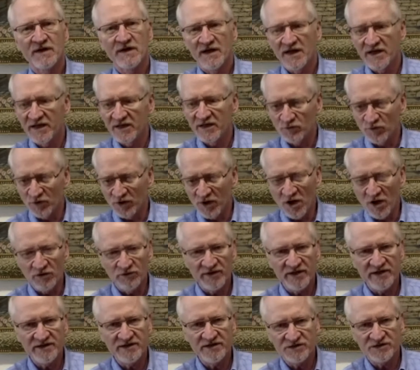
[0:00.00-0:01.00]
It will
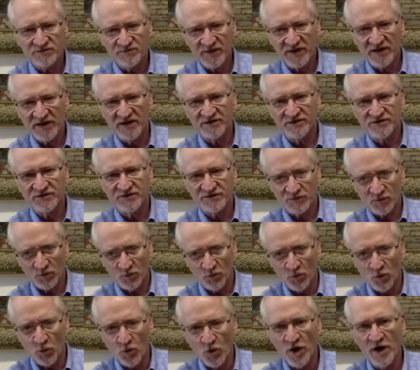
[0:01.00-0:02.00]
only dispense
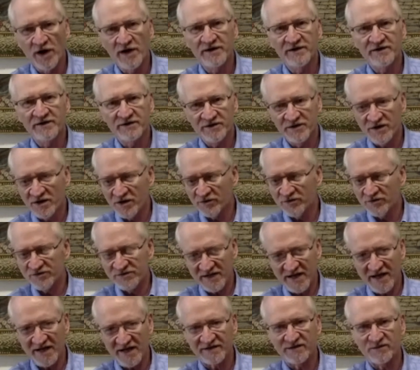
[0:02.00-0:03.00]
one dose
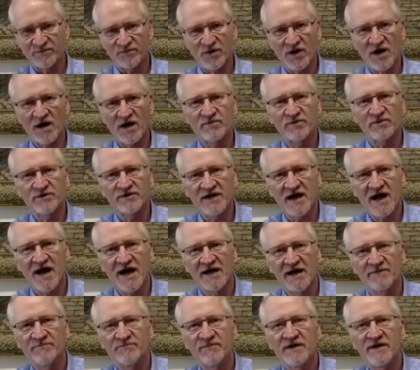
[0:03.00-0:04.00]
at the proper
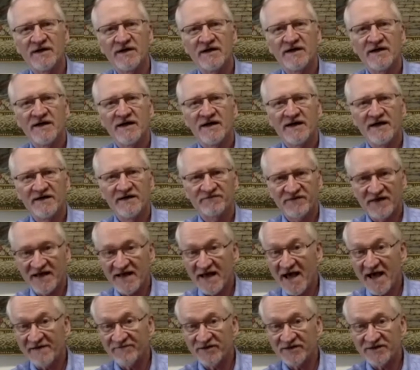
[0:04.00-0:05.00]
time. If they
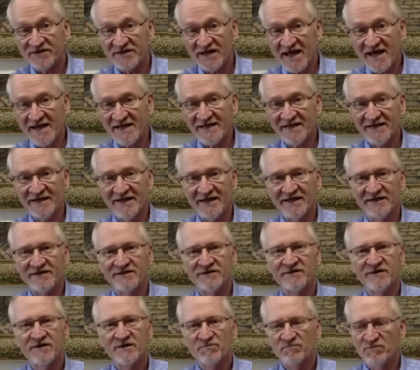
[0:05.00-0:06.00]
haven't taken it
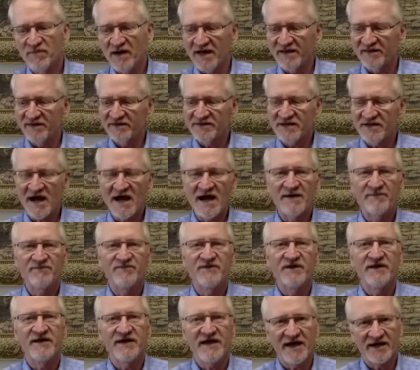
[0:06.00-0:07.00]
by the time the
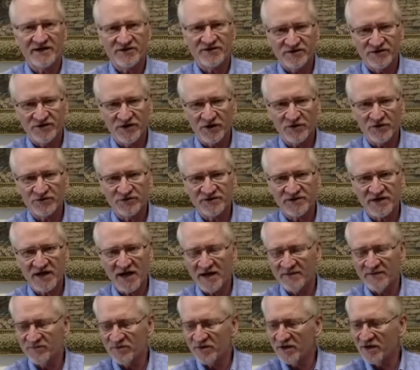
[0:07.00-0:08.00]
next dose
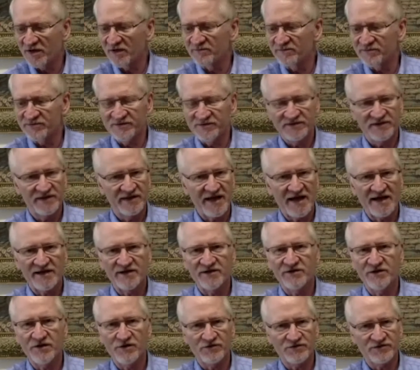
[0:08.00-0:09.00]
time comes, that
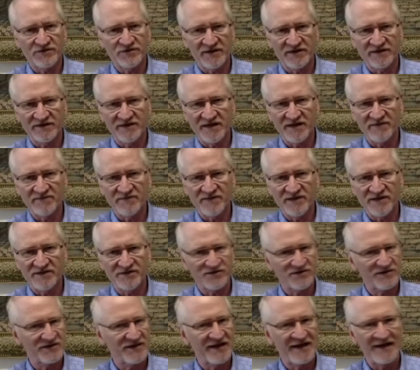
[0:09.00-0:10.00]
dose that they
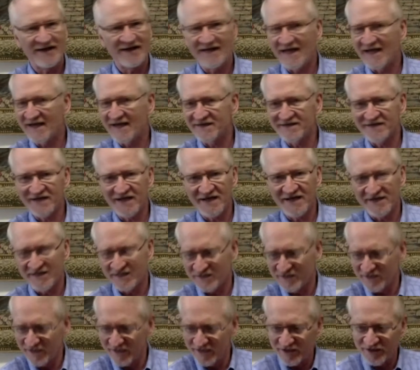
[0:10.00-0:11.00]
missed, they can't take it.
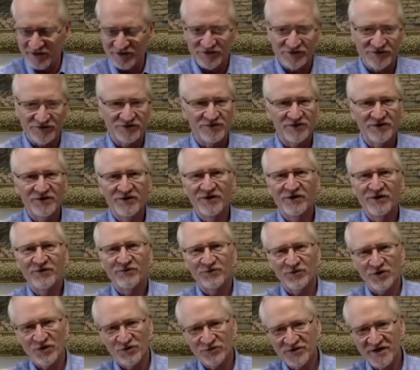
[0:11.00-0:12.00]
It is
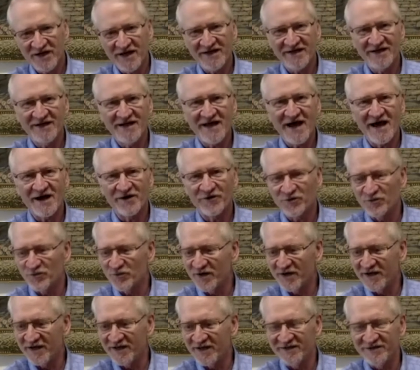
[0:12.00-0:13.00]
rotated out of the
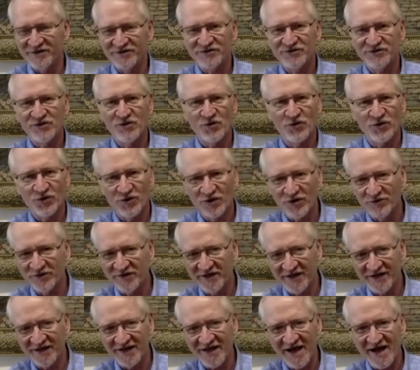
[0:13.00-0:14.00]
way. This door only
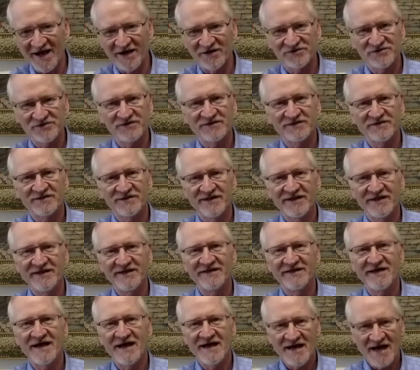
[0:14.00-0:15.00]
allows
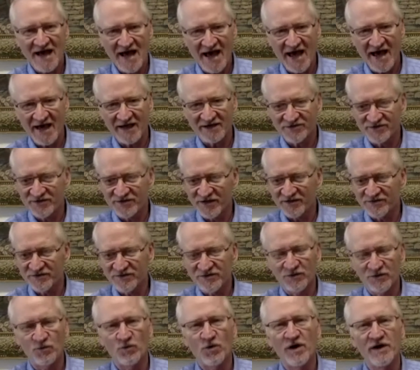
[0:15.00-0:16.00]
the access
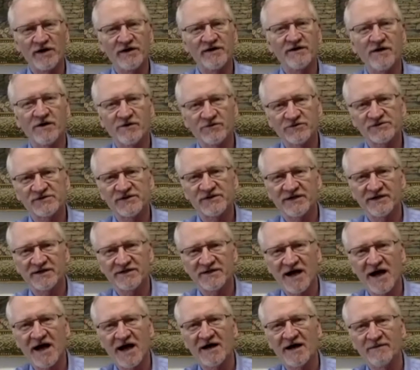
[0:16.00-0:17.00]
to one dose at a
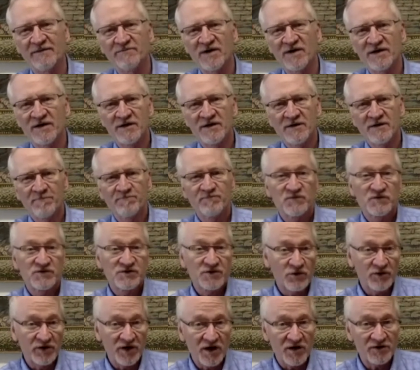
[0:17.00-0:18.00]
time.
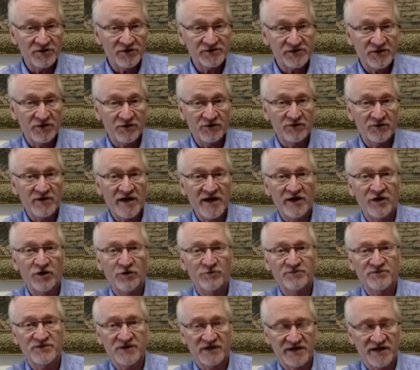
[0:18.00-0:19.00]
So it also
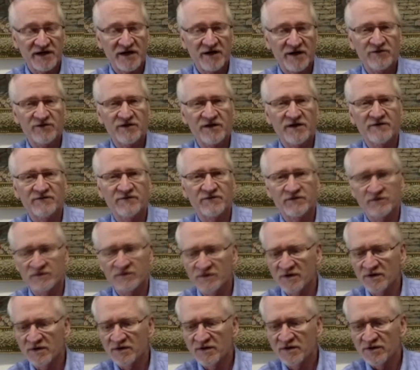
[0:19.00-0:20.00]
helps a caregiver
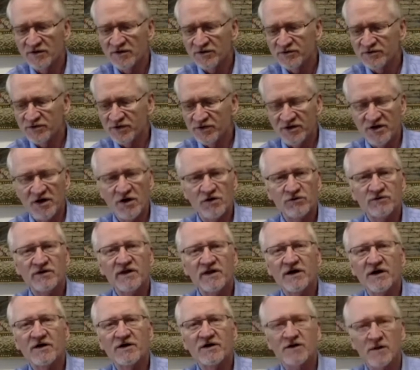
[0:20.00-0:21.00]
to note
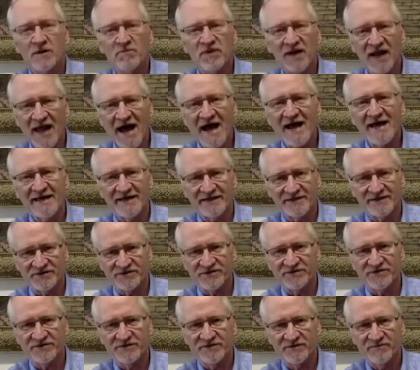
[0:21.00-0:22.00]
their
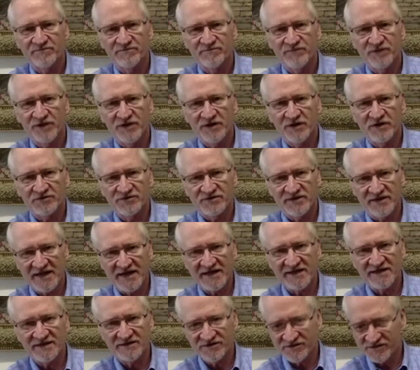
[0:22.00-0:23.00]
compliance because they
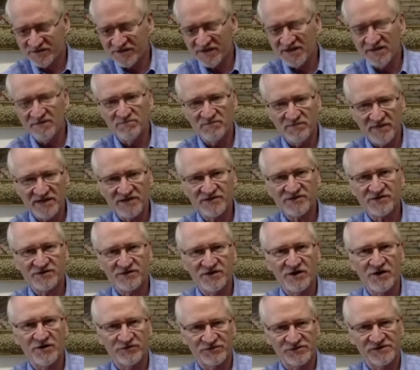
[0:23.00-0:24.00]
can see missed
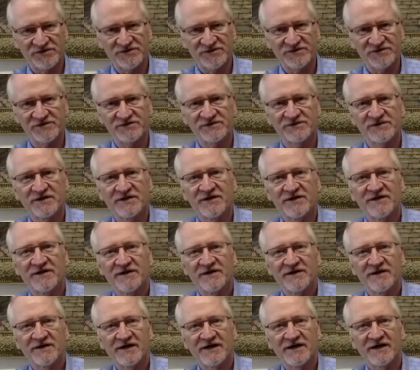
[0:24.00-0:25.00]
doses
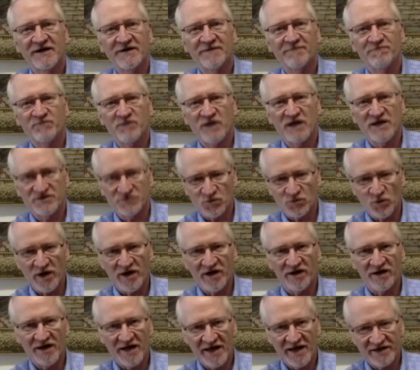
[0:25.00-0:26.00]
um, as
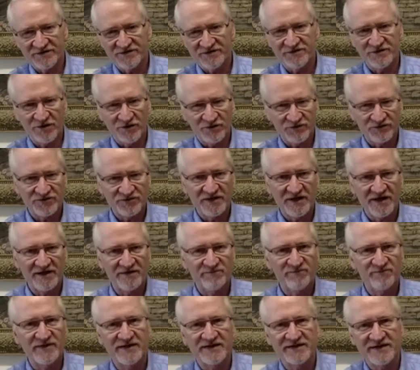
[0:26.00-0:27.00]
well as those that have
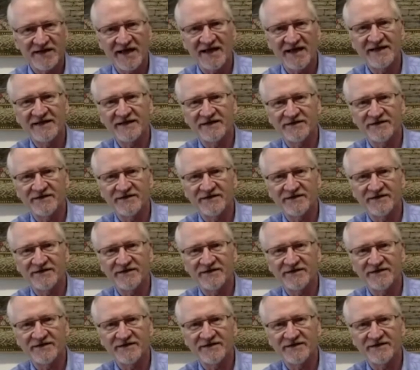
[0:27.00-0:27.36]
been taken.